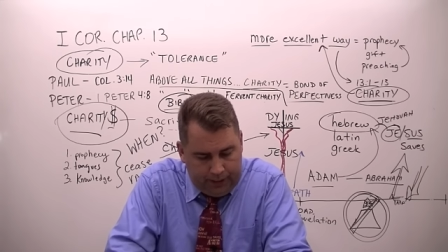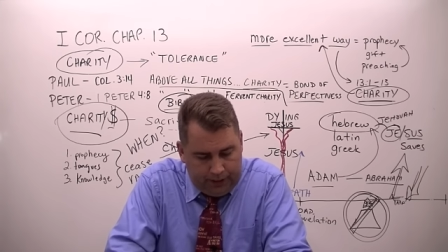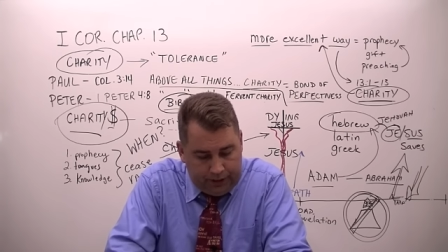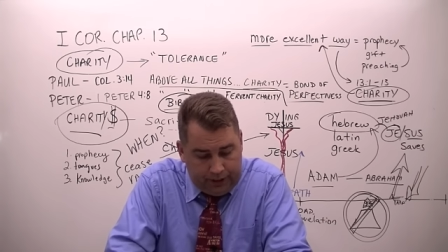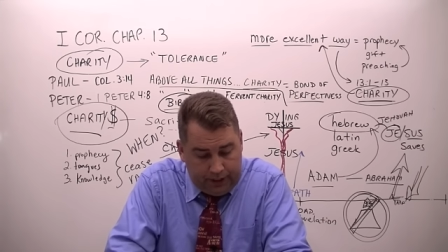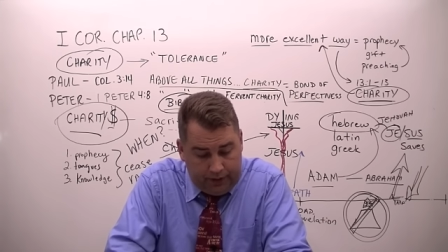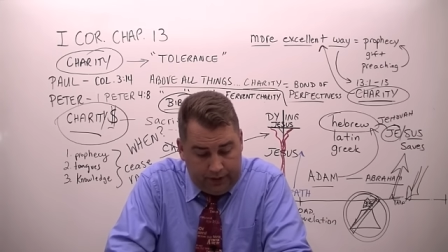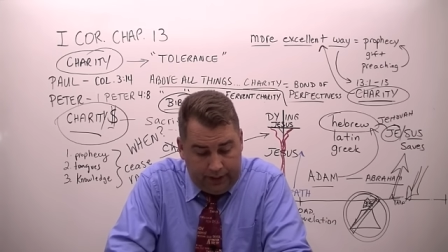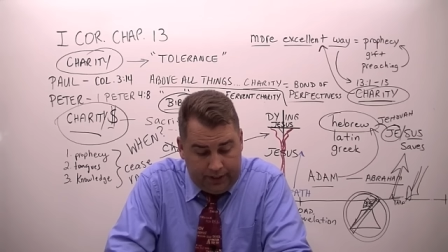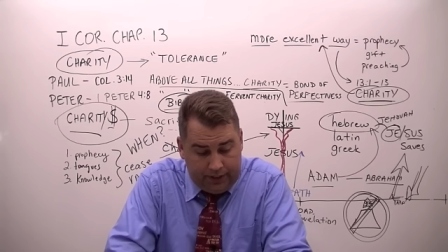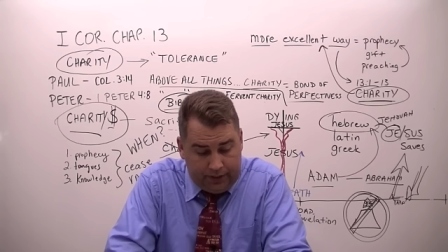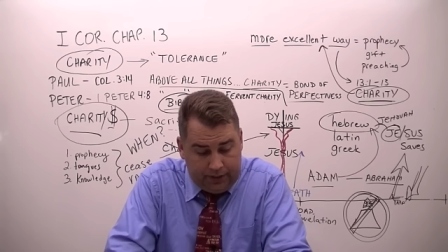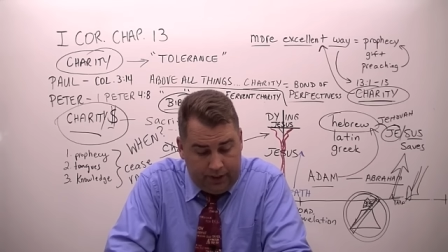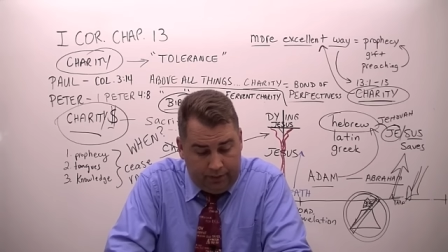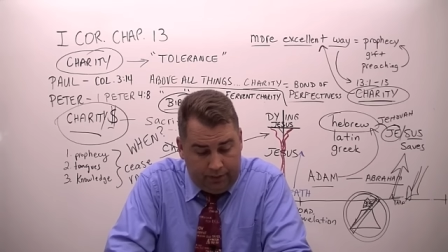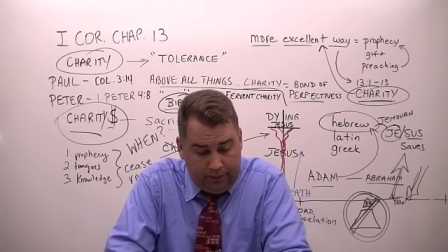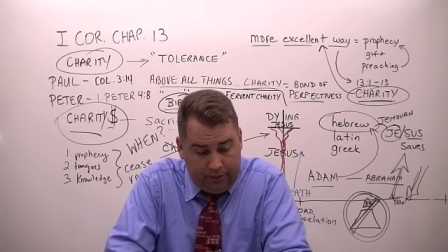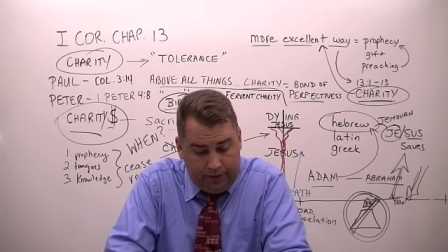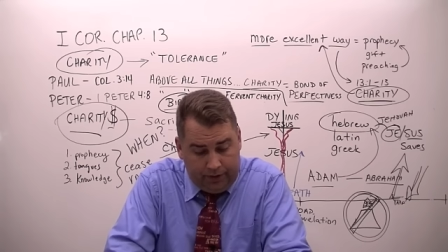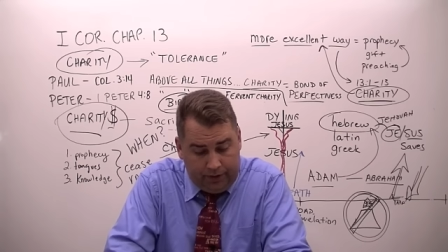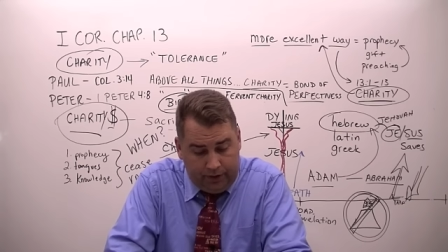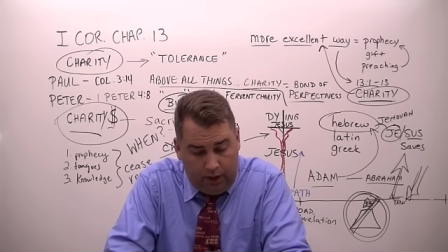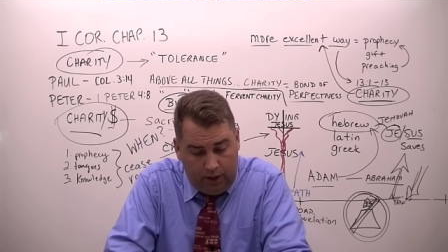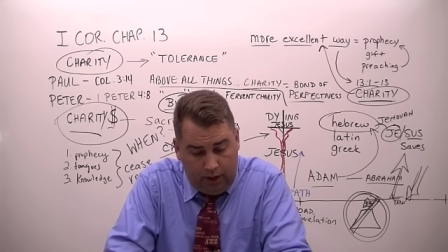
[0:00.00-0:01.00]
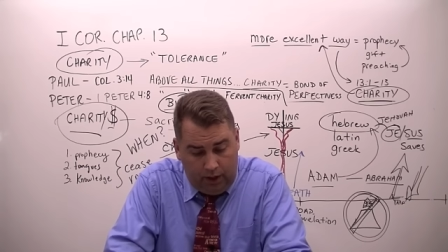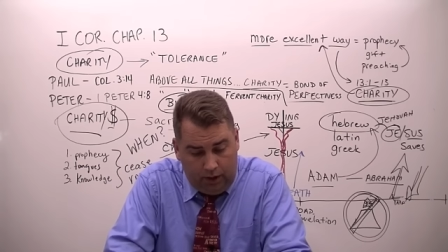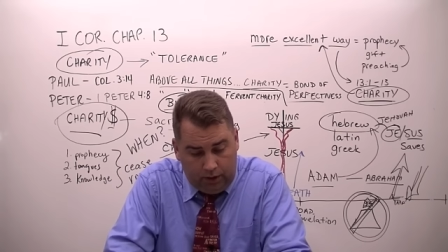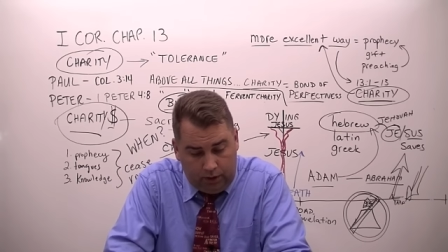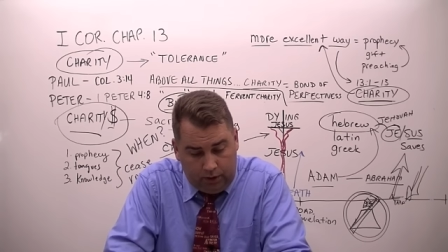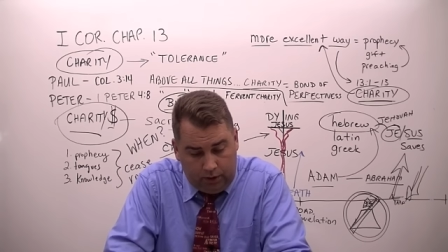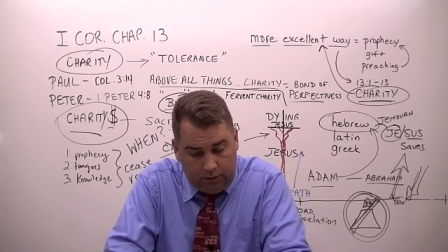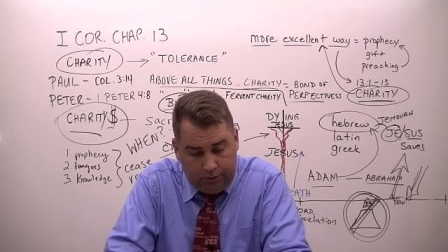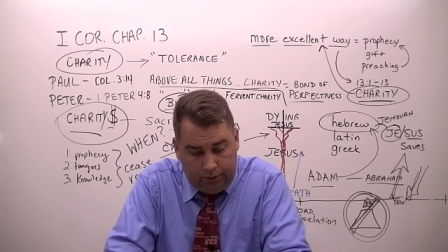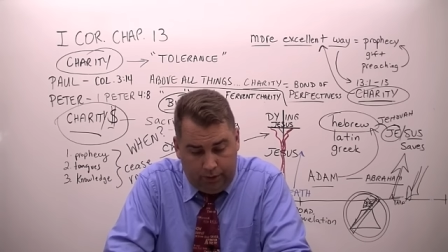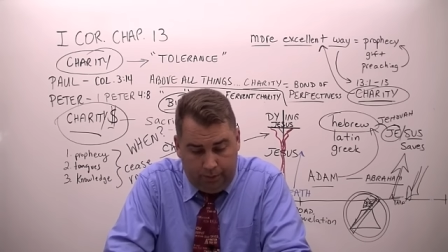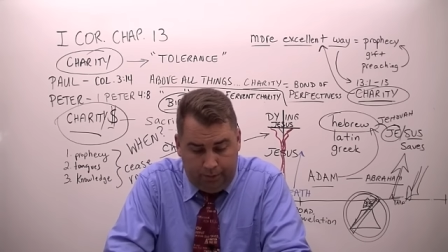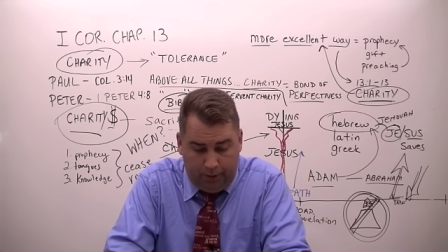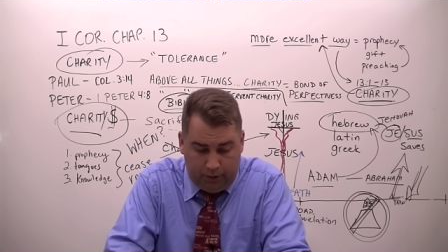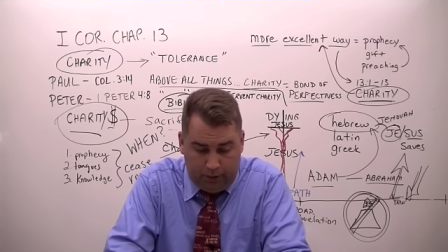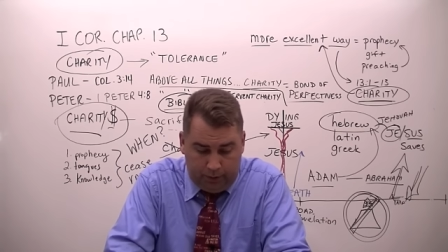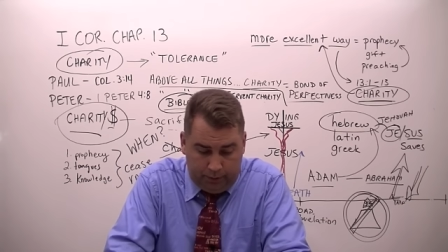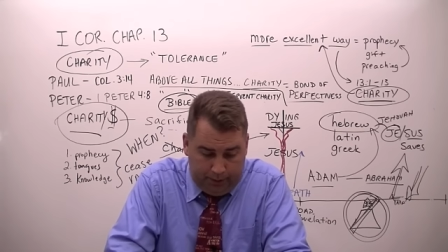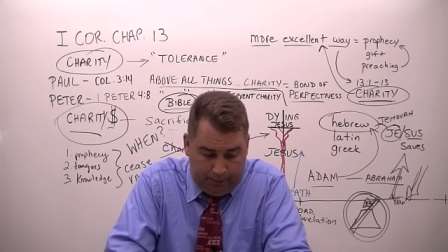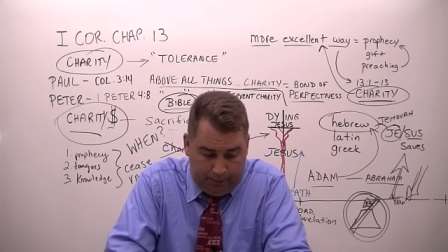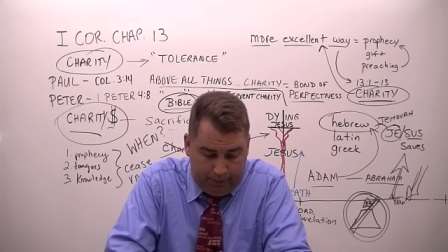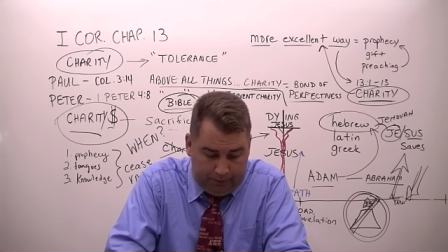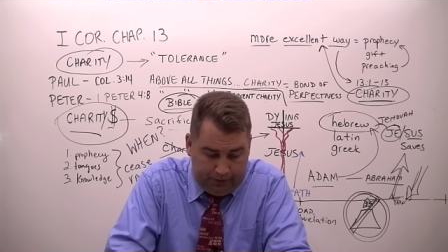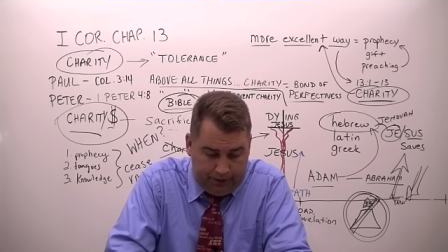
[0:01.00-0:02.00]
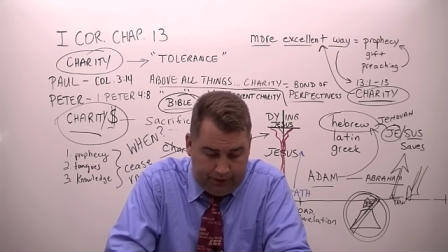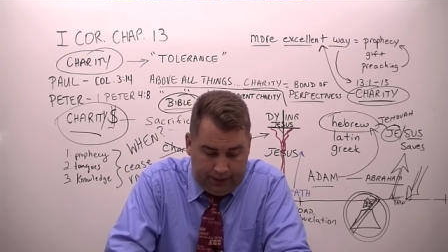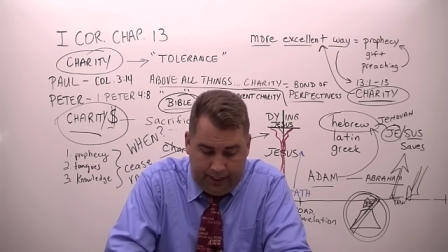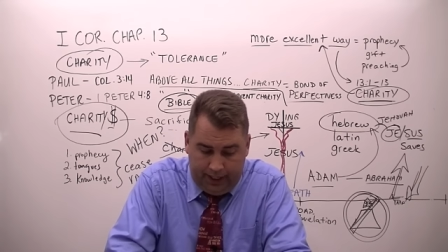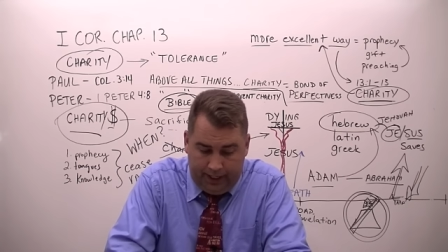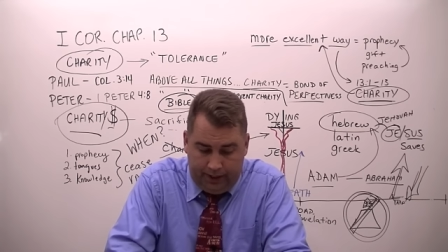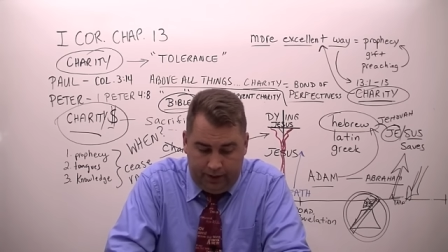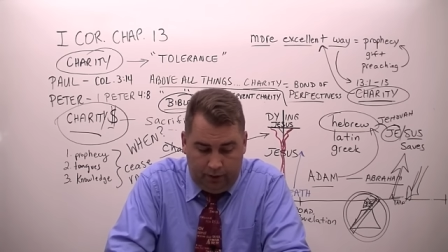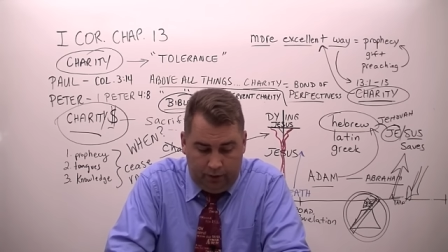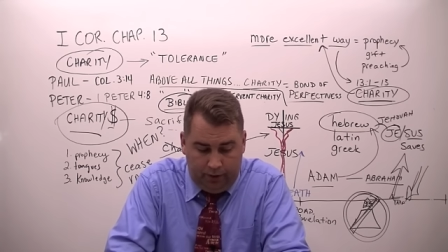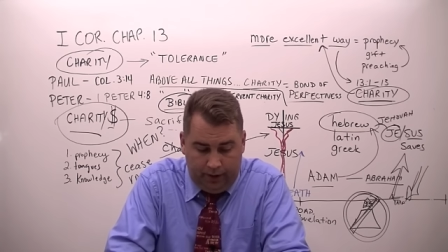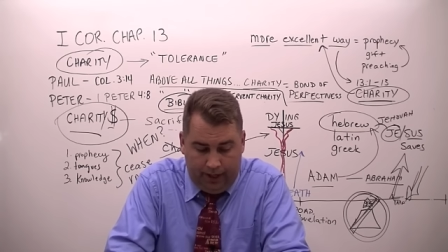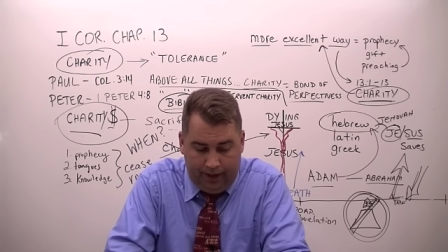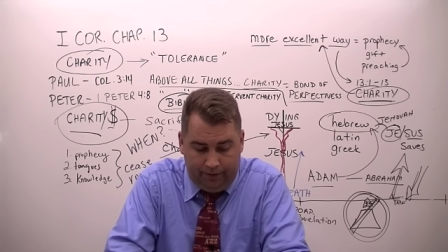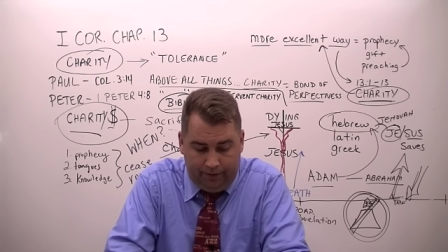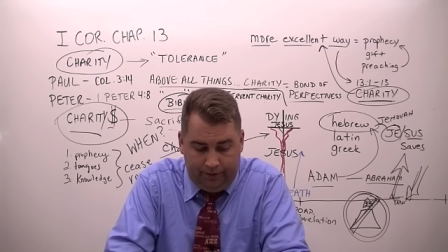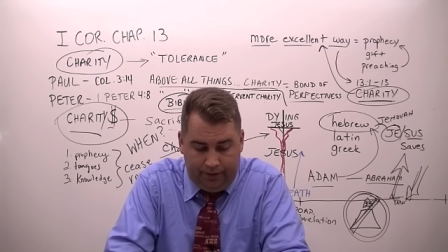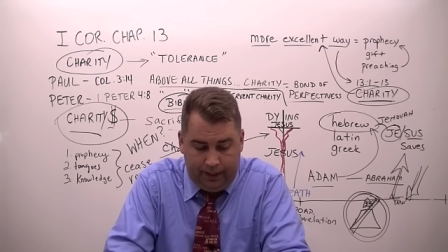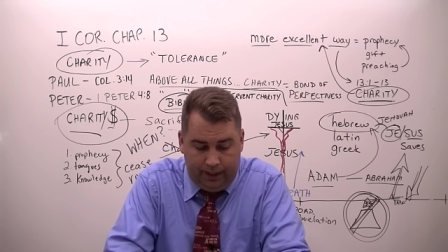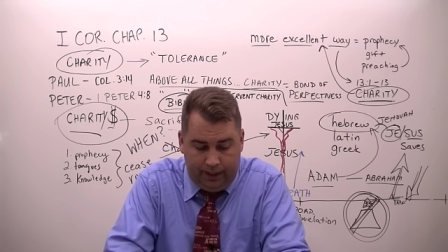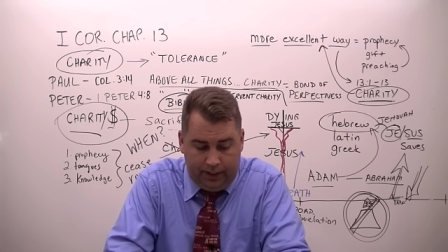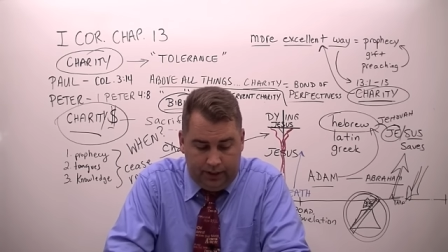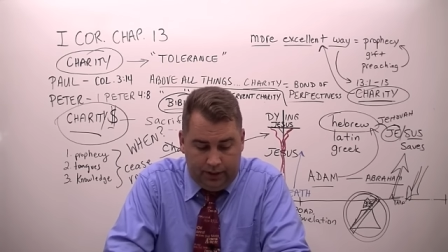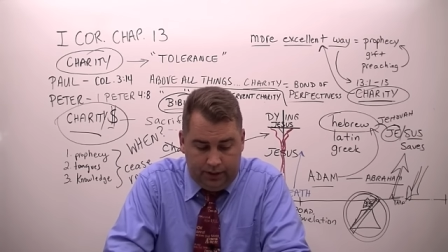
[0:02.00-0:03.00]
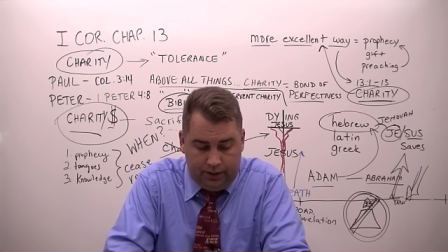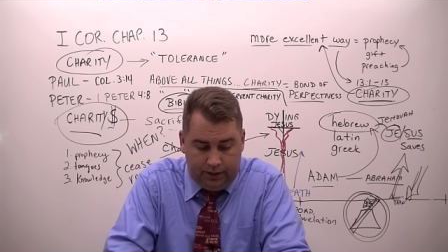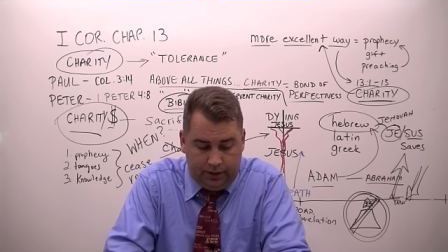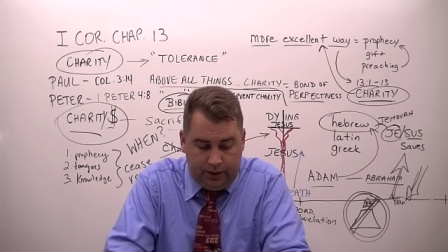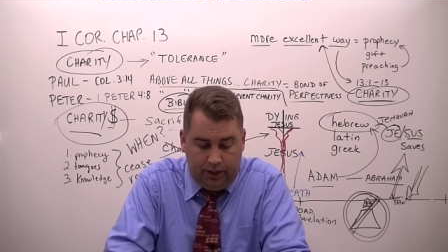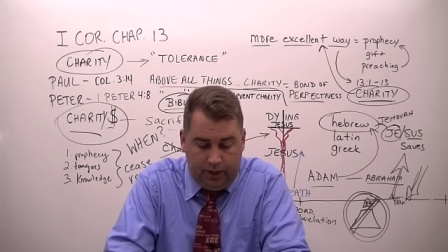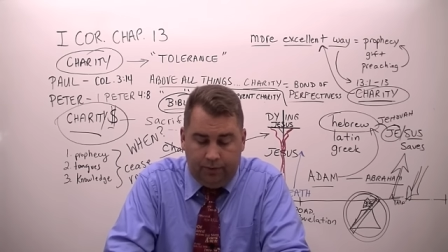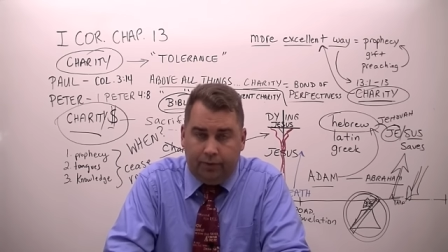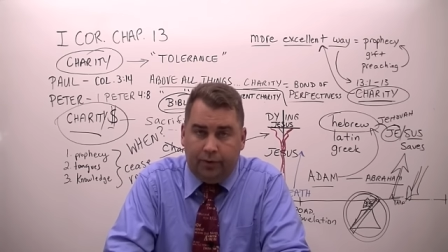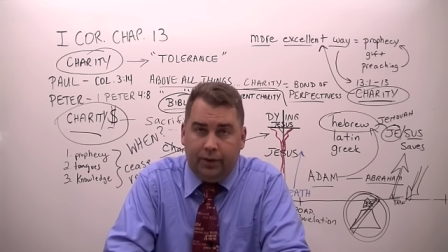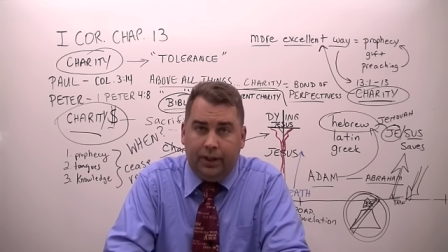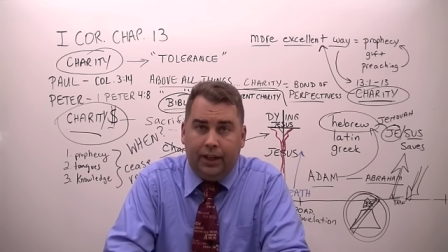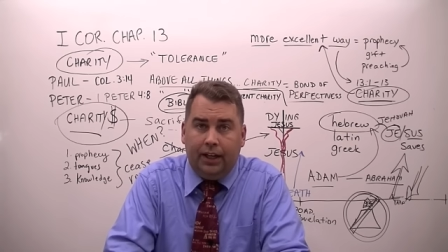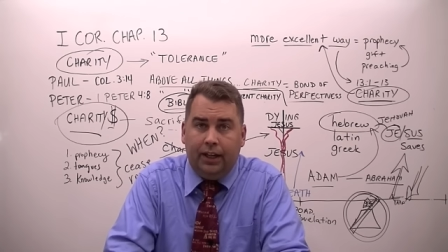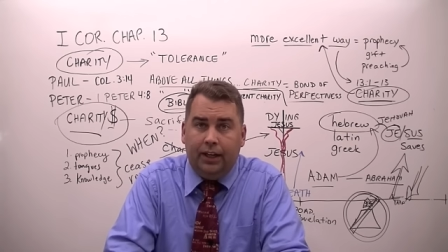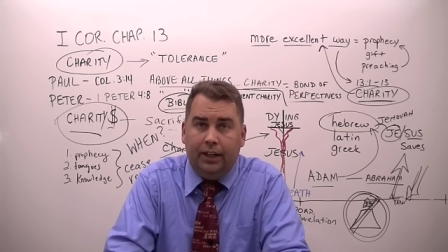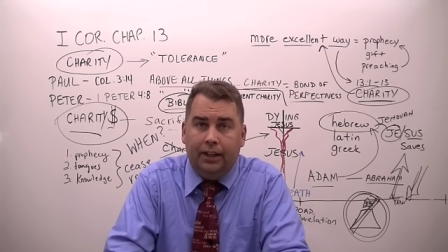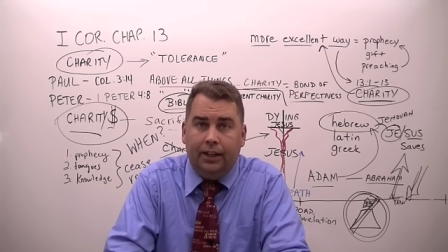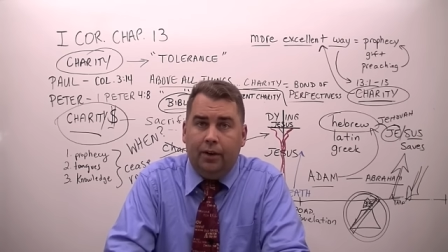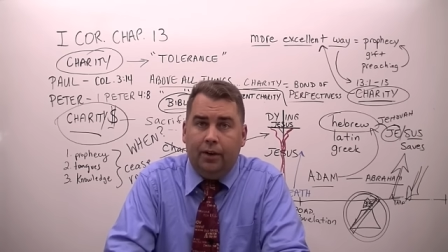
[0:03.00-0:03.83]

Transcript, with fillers: Charity suffereth long. Well, most people today don't have any suffering.